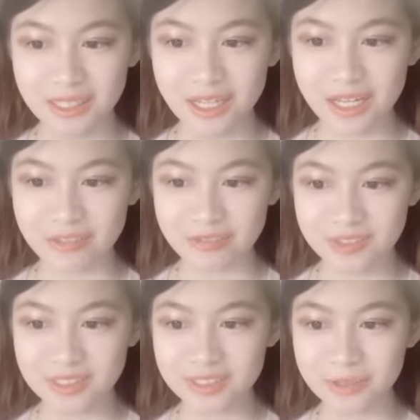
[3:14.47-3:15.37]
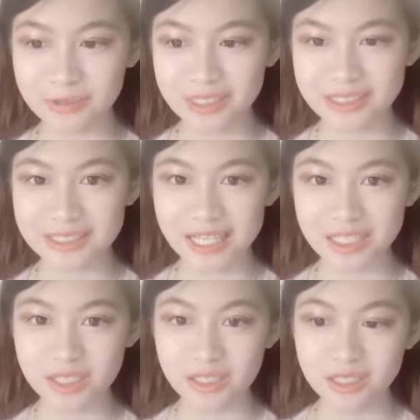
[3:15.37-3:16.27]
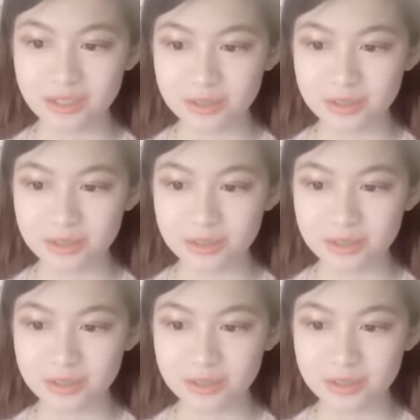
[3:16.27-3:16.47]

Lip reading: And the first skill is that the